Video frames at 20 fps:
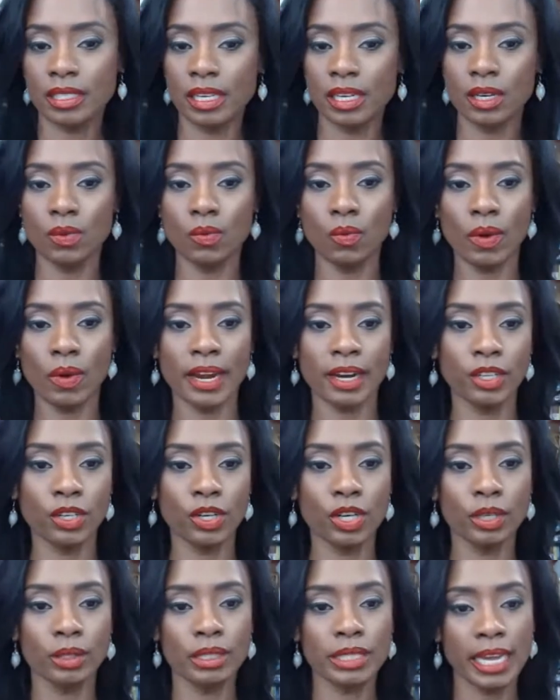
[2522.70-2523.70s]
seeing where you
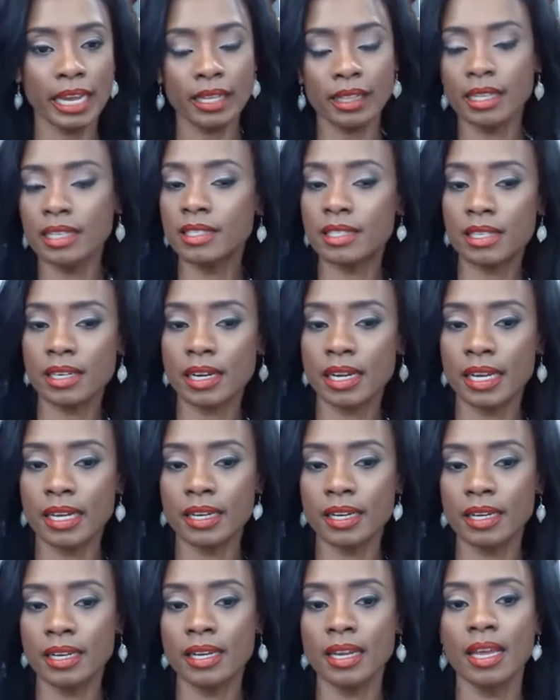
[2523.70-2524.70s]
can take things that are
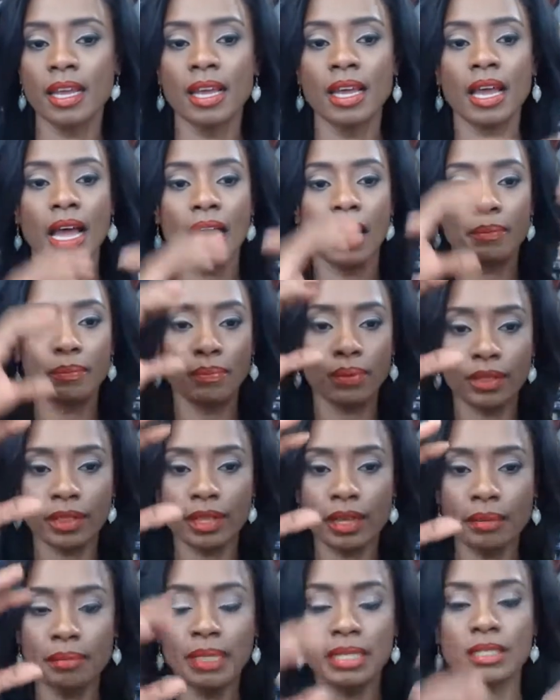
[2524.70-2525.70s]
hidden and put
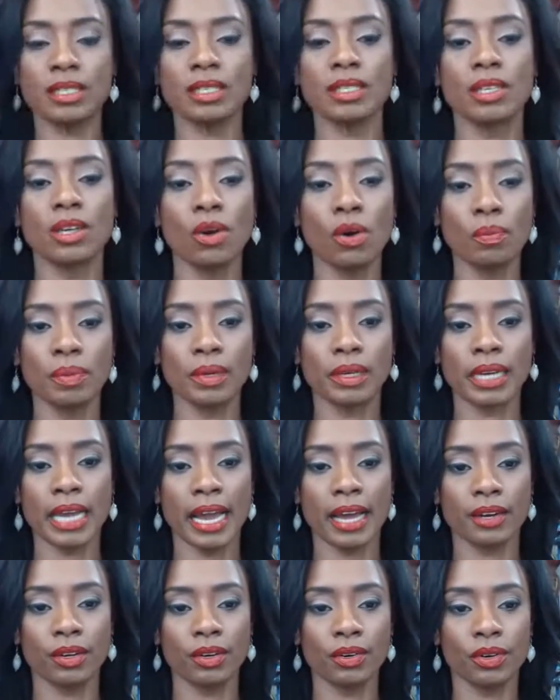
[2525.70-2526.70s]
them into the open
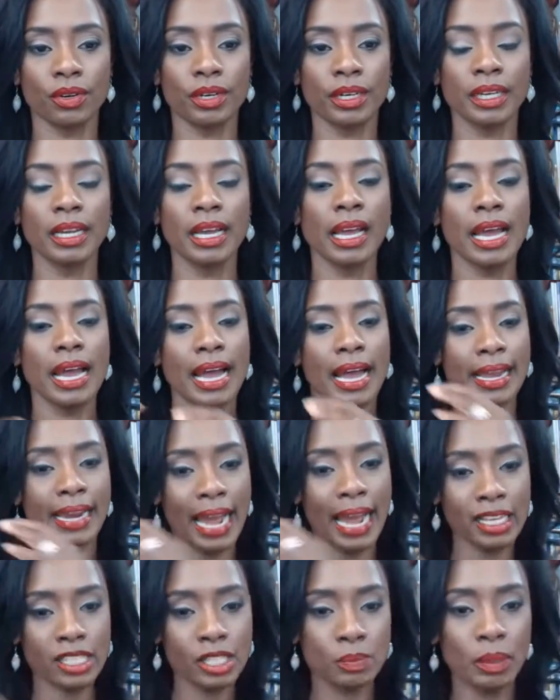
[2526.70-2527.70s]
category, and
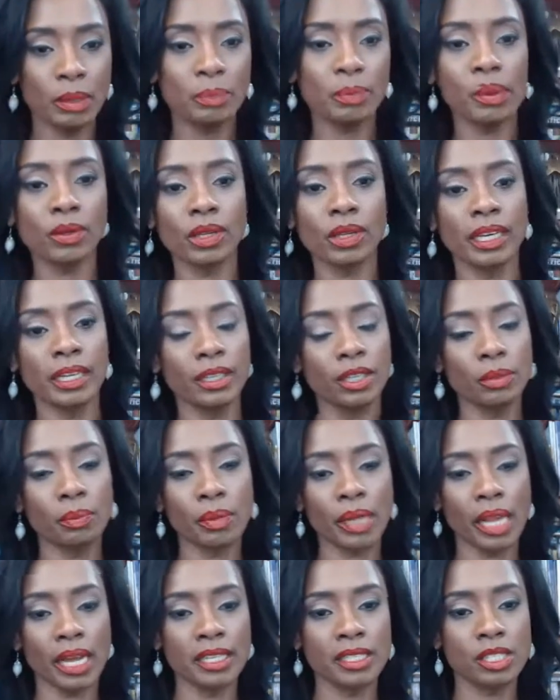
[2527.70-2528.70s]
ask people in your
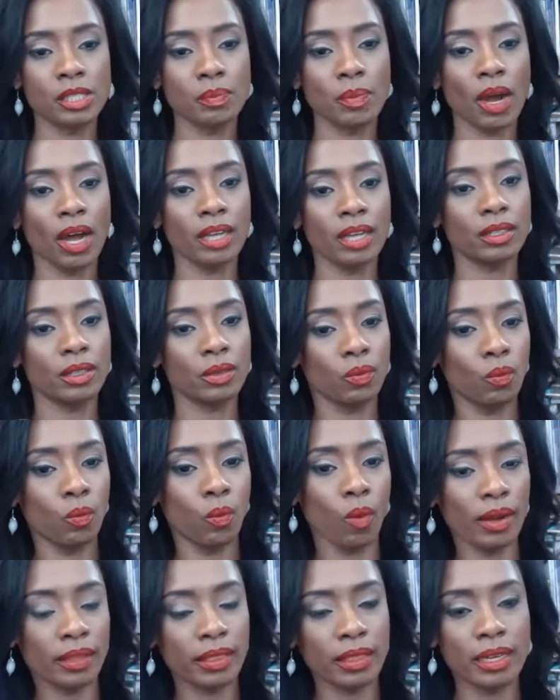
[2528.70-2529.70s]
blind spot
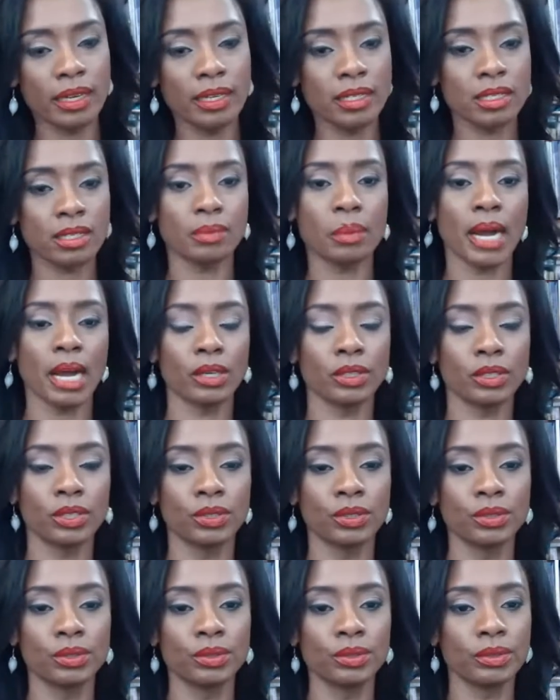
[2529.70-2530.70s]
what things about
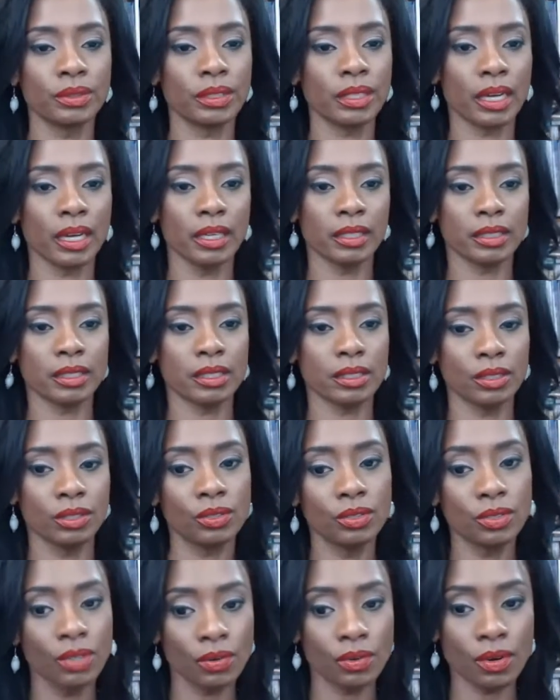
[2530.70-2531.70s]
you that
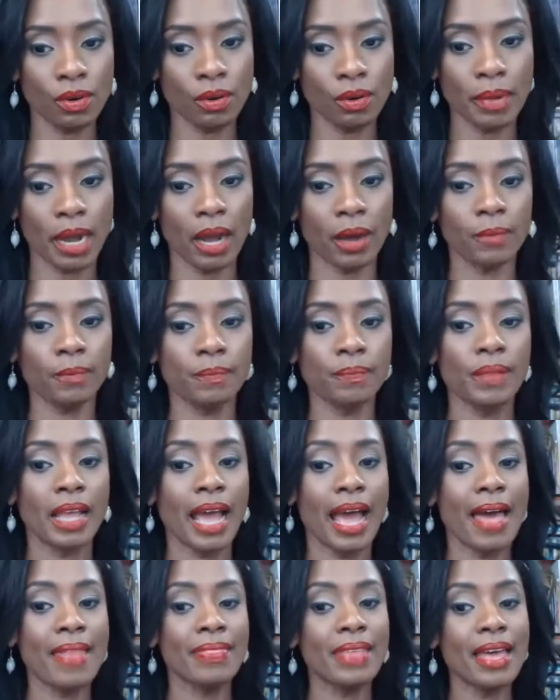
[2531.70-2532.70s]
you don't know about.
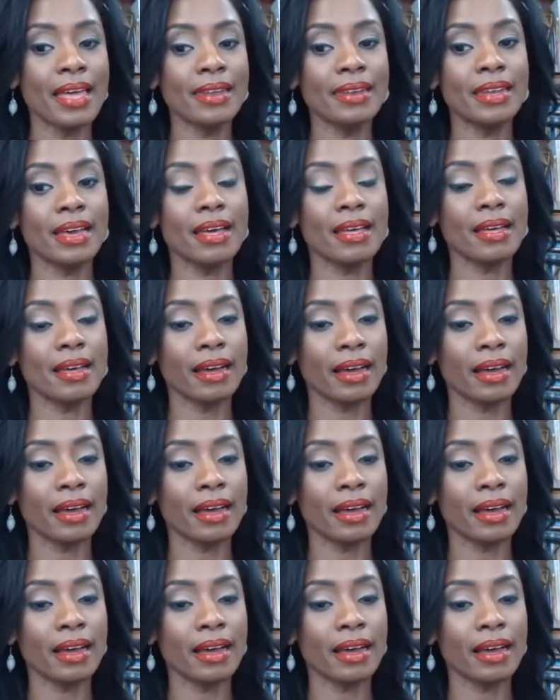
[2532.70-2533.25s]
And then